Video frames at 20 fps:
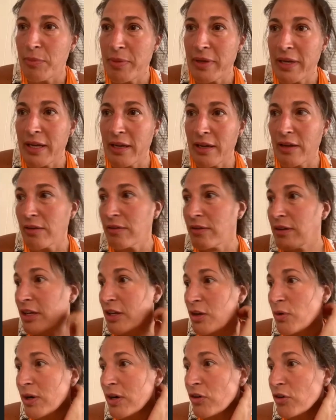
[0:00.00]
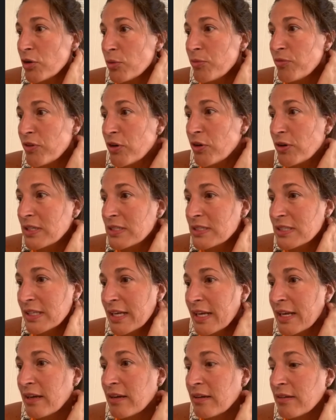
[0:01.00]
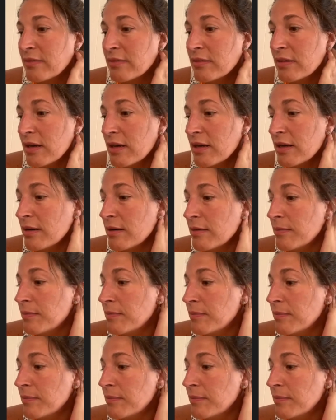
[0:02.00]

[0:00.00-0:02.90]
being a group focus thing. I